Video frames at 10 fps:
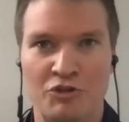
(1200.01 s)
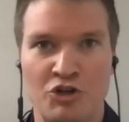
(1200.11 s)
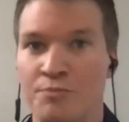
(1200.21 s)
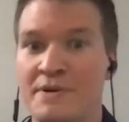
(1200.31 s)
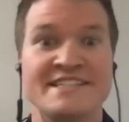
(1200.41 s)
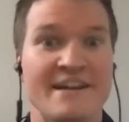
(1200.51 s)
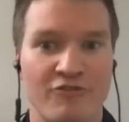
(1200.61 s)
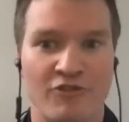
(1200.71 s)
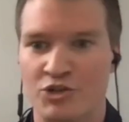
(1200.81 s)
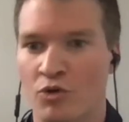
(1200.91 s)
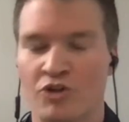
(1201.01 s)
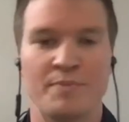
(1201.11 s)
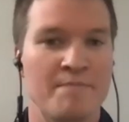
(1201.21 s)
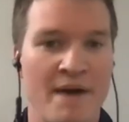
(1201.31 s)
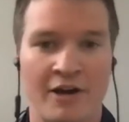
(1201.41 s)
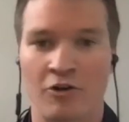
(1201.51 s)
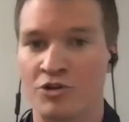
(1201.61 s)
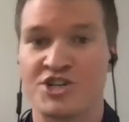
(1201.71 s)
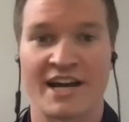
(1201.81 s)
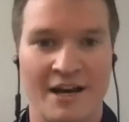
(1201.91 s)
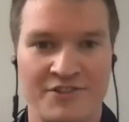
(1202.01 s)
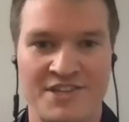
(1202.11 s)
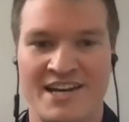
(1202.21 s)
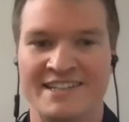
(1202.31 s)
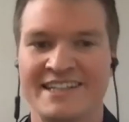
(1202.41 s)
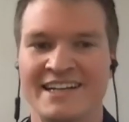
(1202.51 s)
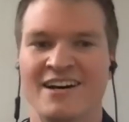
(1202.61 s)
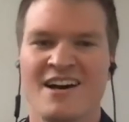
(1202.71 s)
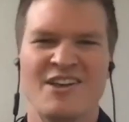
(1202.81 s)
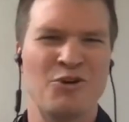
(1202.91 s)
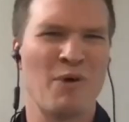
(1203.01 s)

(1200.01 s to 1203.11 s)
could be different or could be better or check out this idea the